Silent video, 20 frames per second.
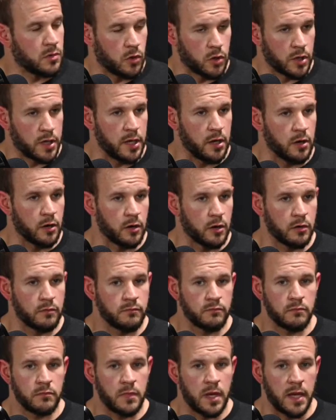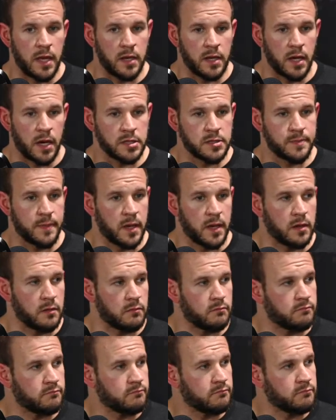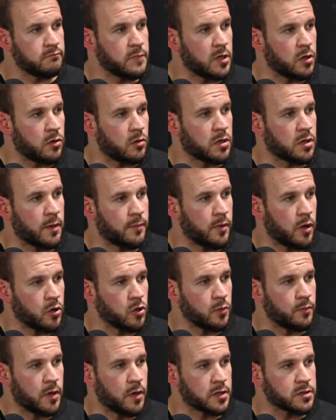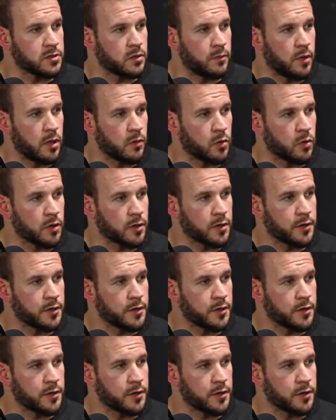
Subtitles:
gear and not spend a couple $100 on blood work.